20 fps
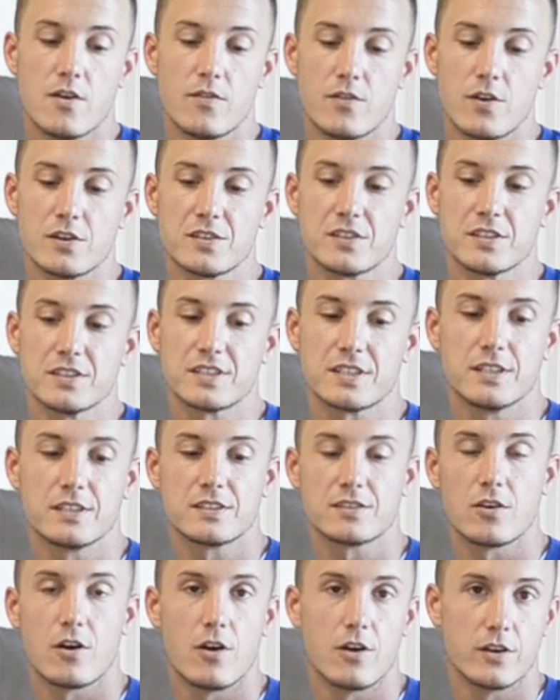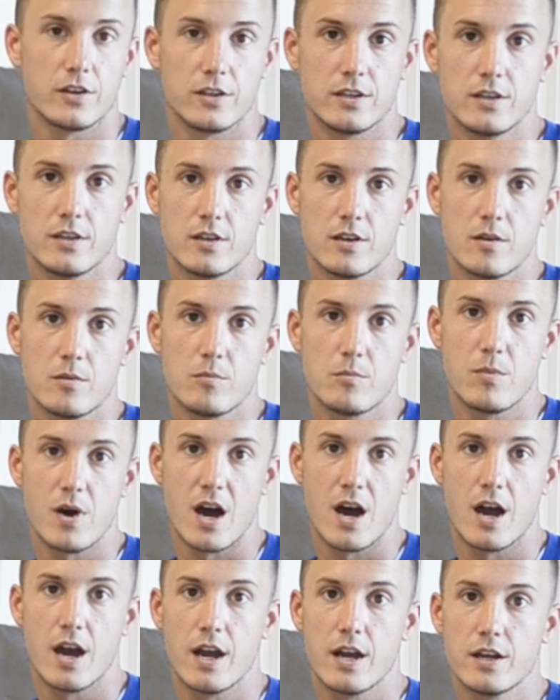First, let's get started
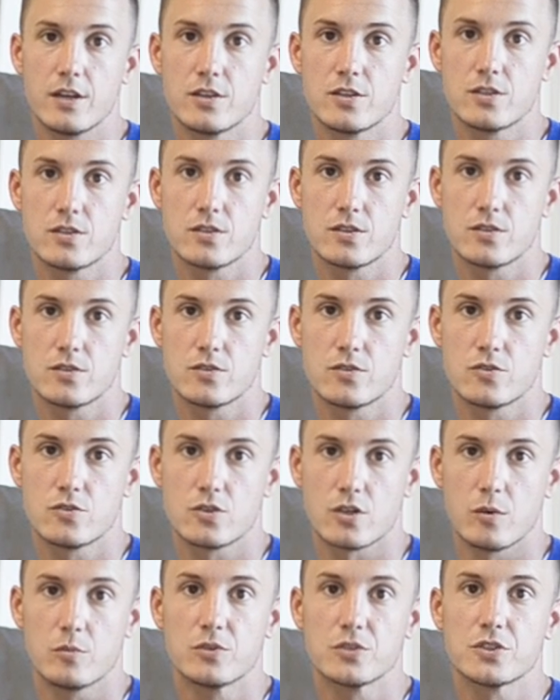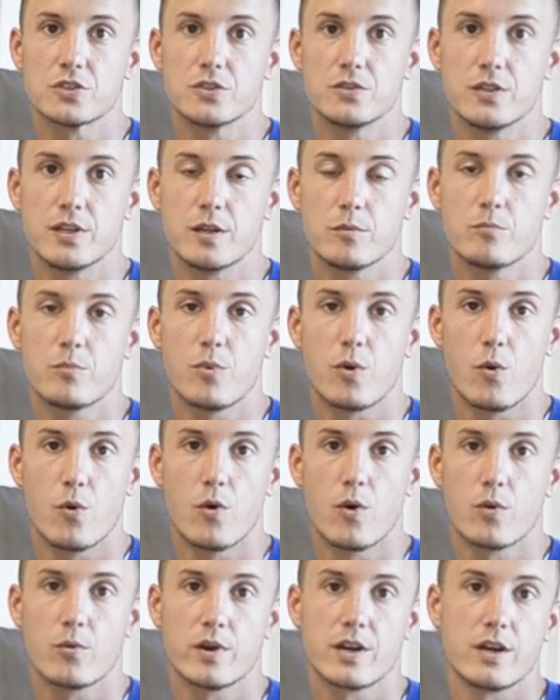by troubleshooting
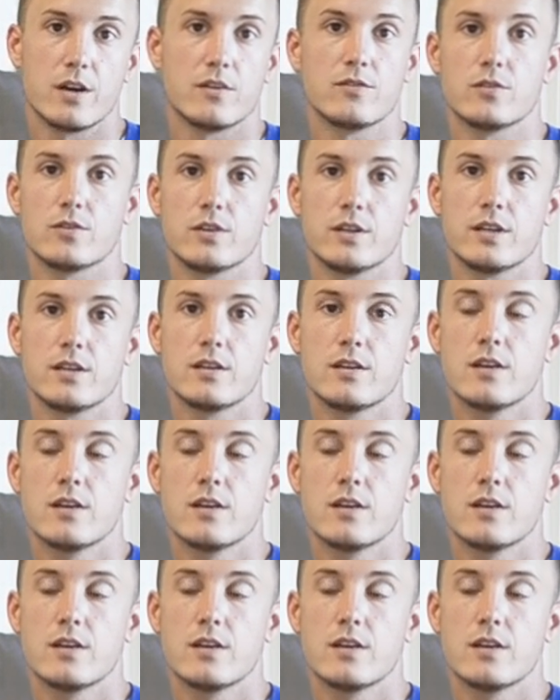poor recovery.